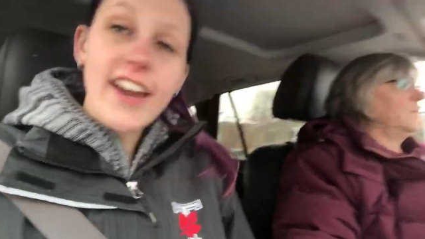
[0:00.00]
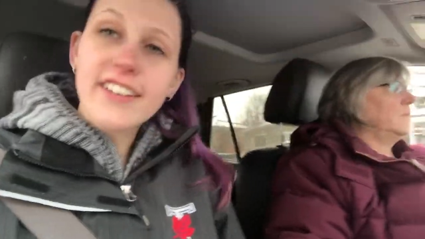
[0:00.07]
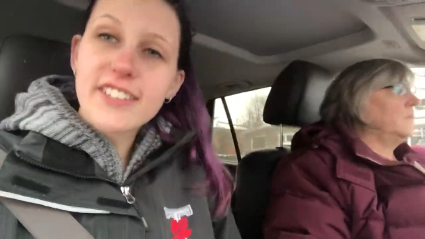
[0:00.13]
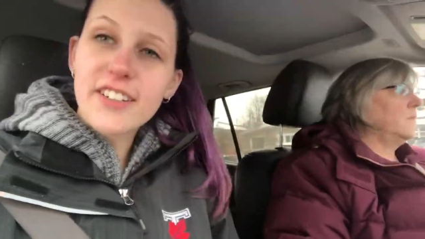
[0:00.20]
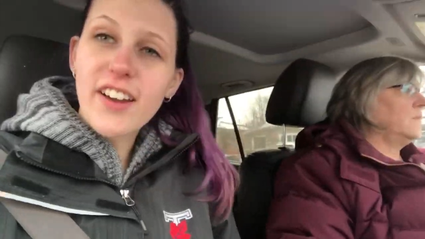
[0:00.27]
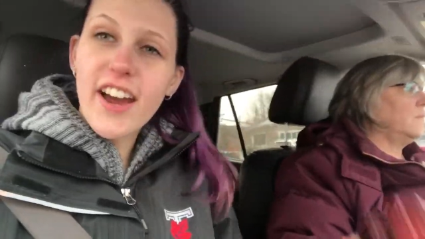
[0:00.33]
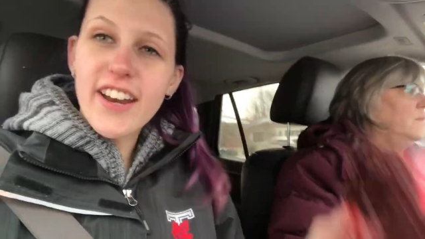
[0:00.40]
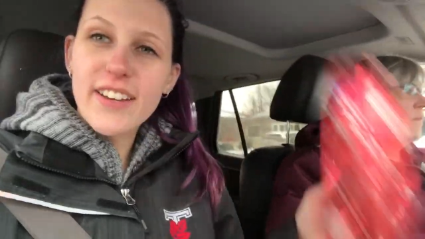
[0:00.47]
Speaker 1: I
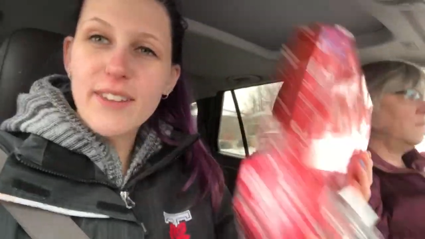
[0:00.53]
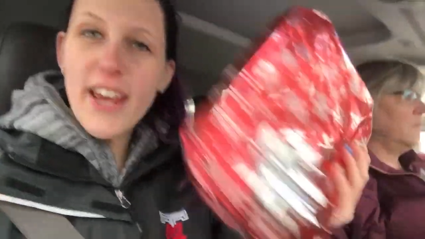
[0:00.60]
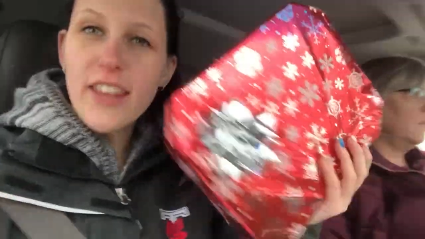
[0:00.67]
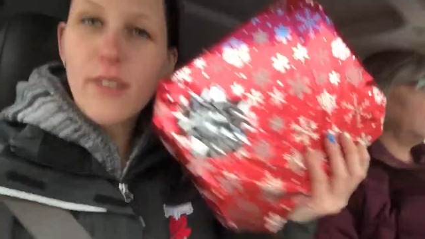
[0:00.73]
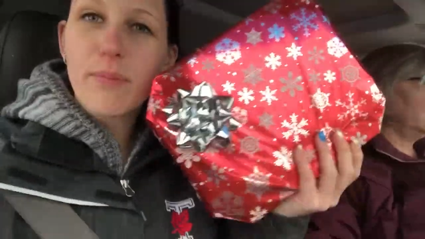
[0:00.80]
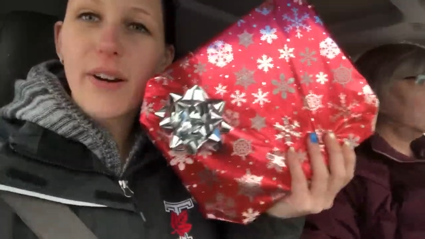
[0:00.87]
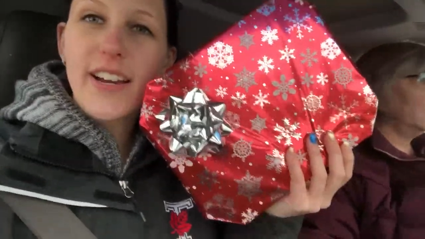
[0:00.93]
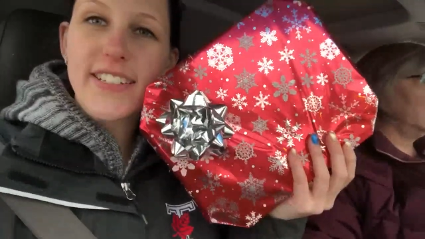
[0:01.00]
also got
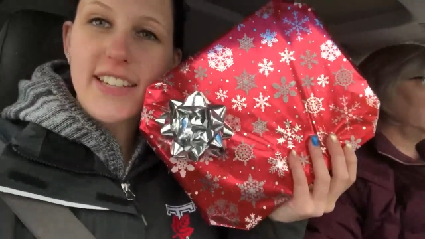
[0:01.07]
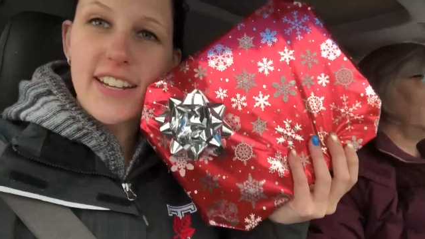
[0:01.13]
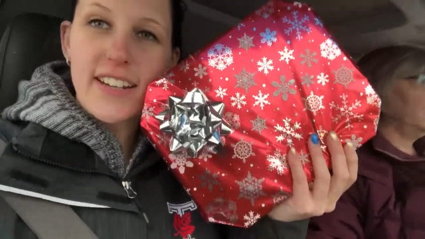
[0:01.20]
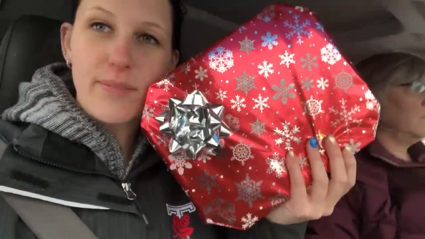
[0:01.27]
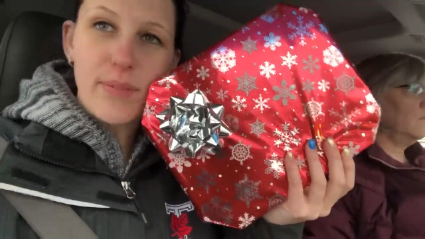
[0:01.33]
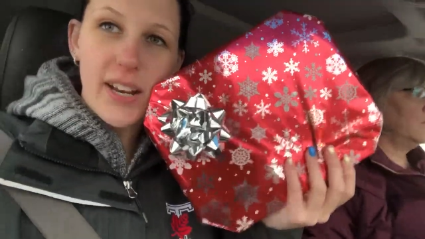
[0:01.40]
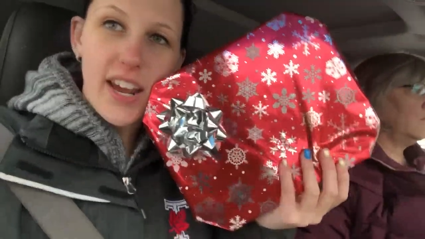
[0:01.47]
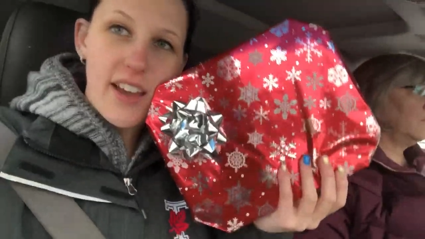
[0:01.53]
another
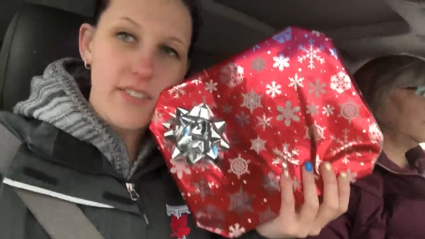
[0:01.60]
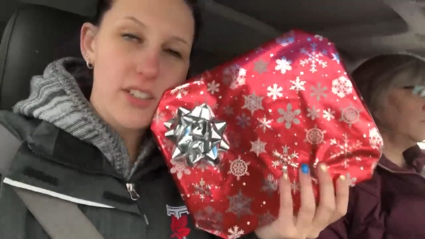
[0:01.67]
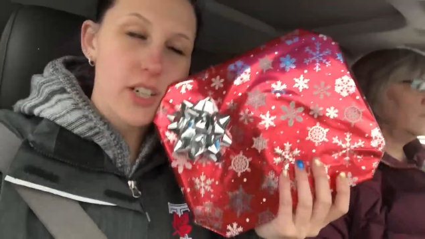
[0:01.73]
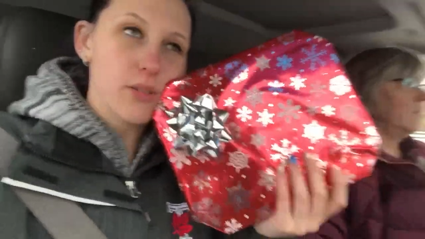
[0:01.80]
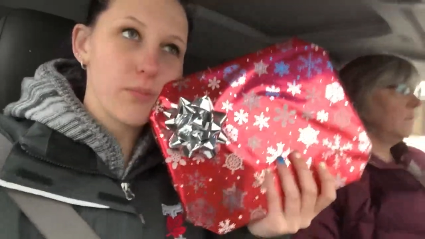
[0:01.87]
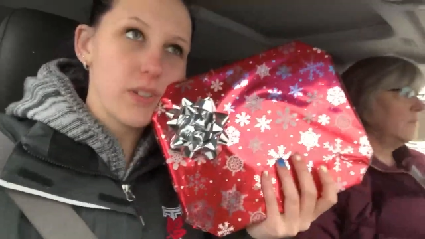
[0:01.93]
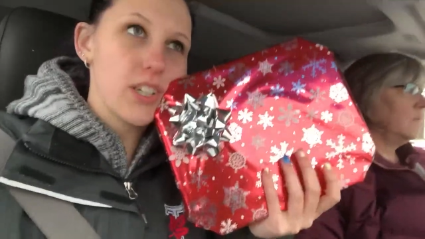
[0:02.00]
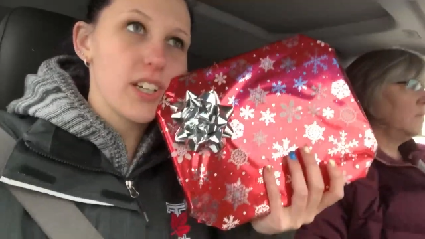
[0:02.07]
present, but I haven't
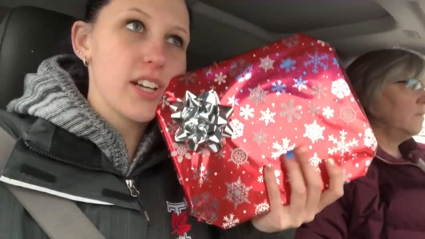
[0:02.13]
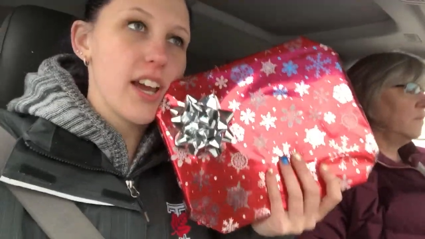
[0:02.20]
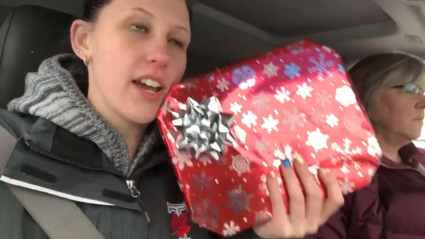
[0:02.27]
opened it